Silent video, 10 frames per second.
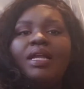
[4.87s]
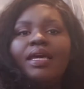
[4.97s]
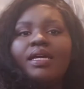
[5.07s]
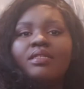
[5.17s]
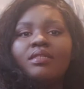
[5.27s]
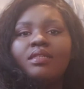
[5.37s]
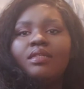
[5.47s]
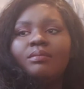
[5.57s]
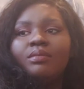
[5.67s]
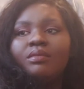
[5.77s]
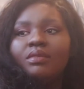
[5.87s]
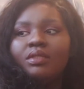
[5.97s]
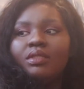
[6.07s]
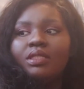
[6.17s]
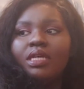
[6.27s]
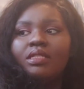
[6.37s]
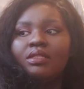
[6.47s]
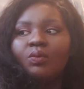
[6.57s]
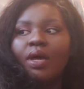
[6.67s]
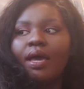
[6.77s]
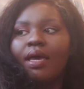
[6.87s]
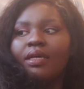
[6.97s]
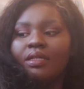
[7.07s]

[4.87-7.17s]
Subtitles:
leg is asleep. Jesus, why? I